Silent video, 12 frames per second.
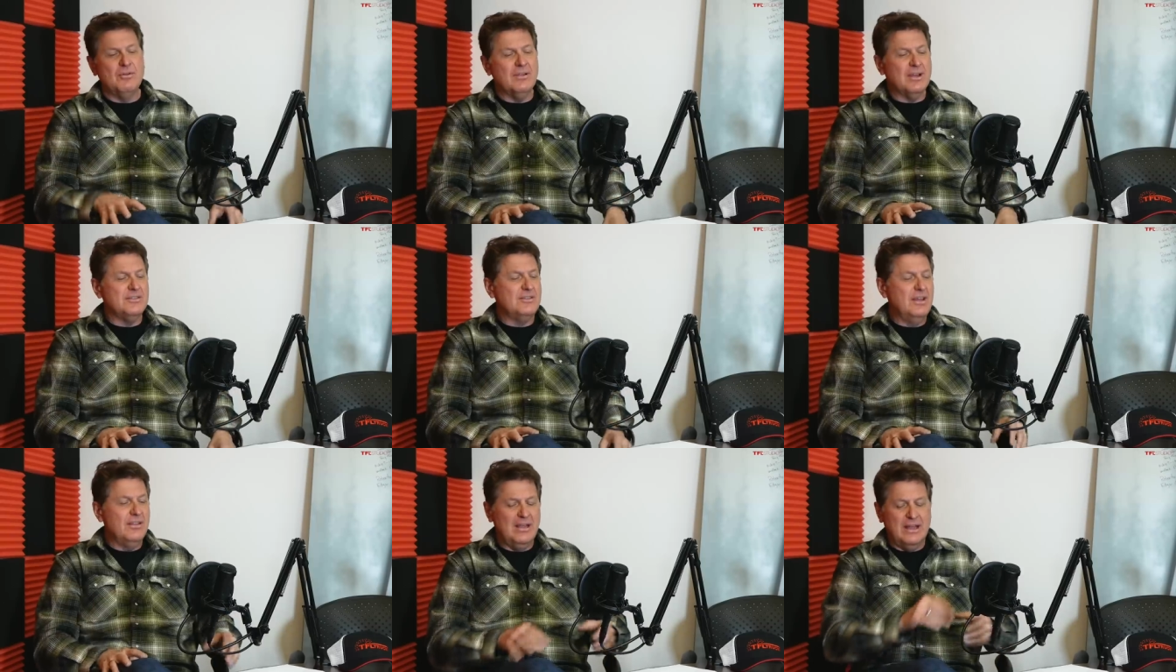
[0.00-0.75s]
like
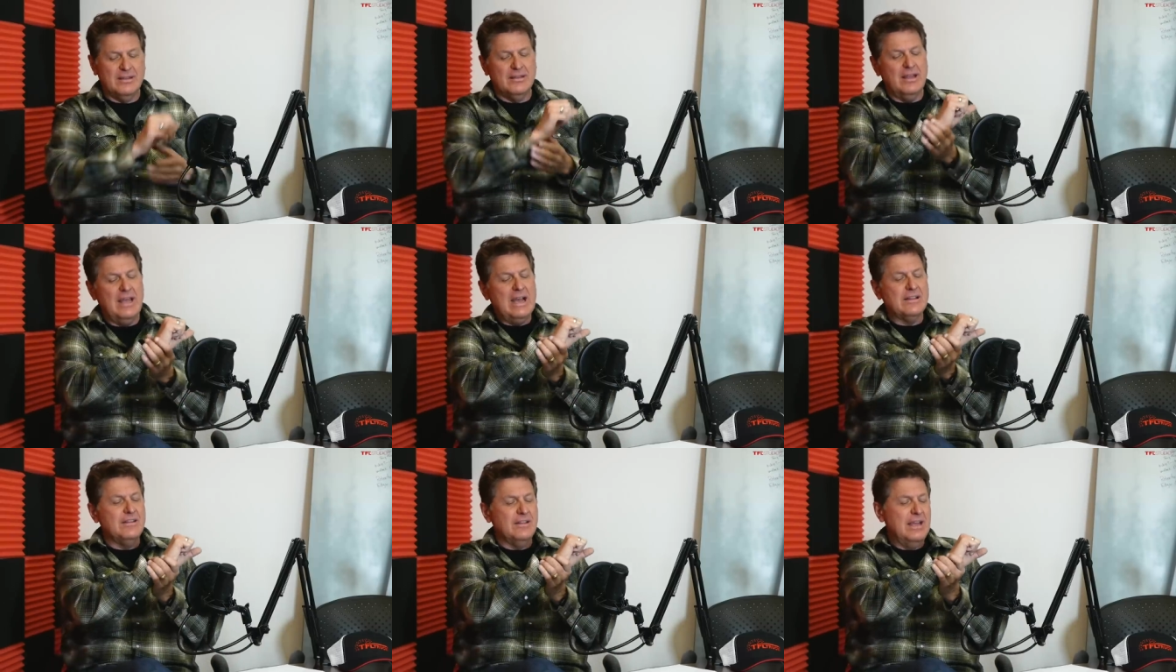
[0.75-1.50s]
seeing that
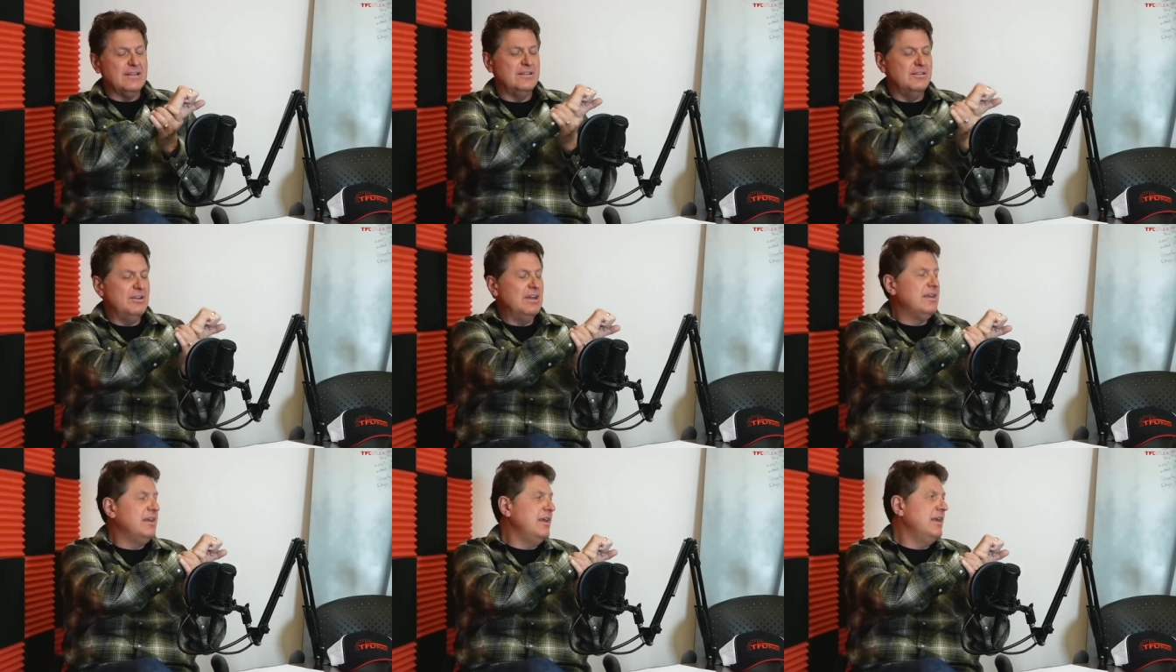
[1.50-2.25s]
act-
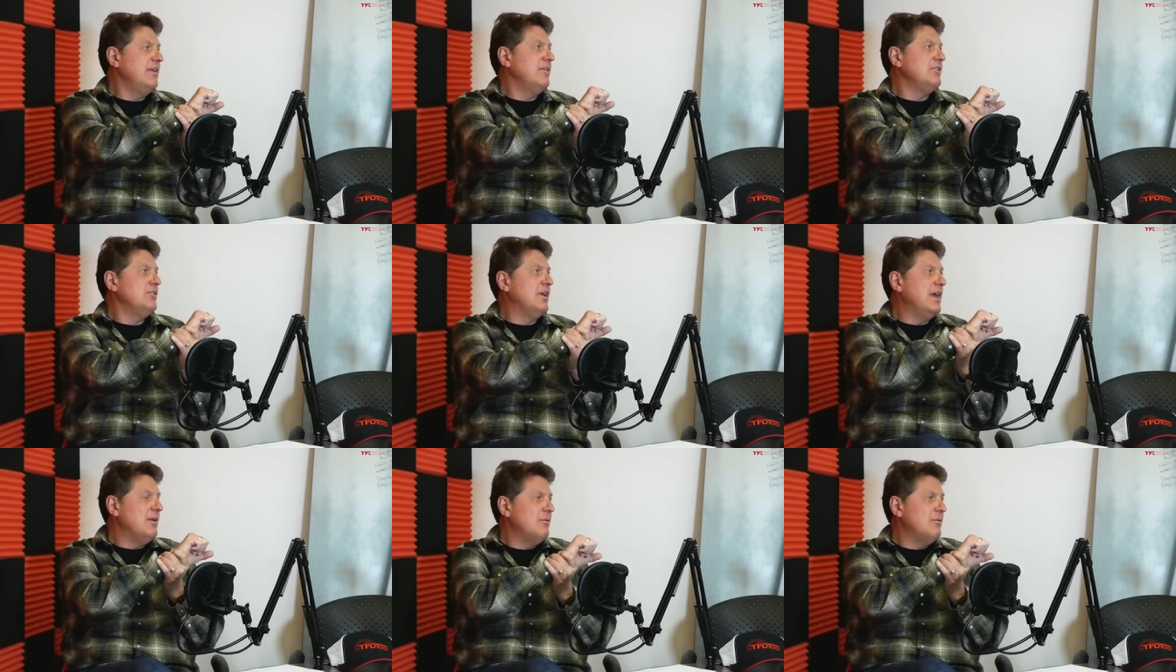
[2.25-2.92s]
activity key that you get